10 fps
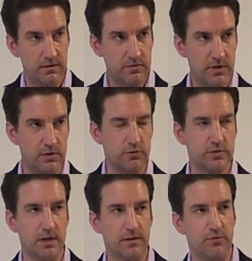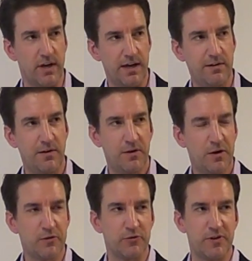It's an interesting design.
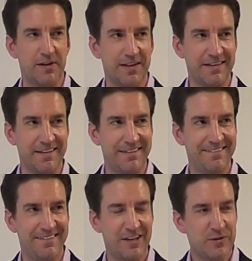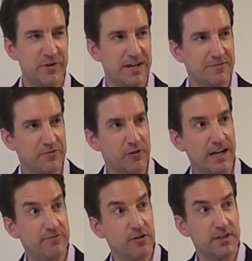Ours is not like that. We have a
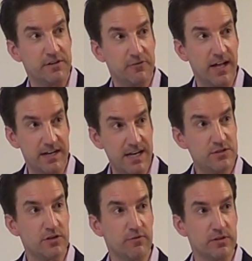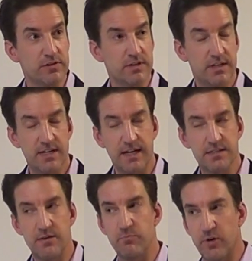flat foot and a flat knee surface. It
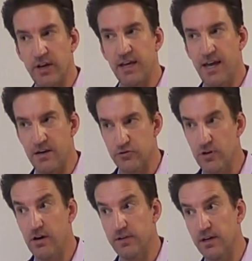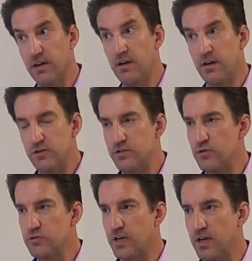takes something pretty catastrophic
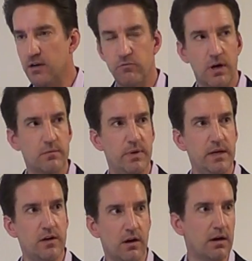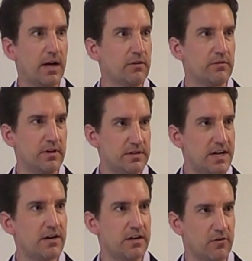snow skiing, rugby, car accident,
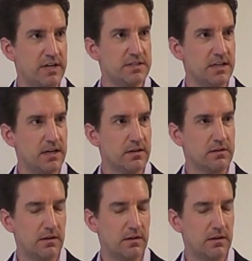tear your ACL.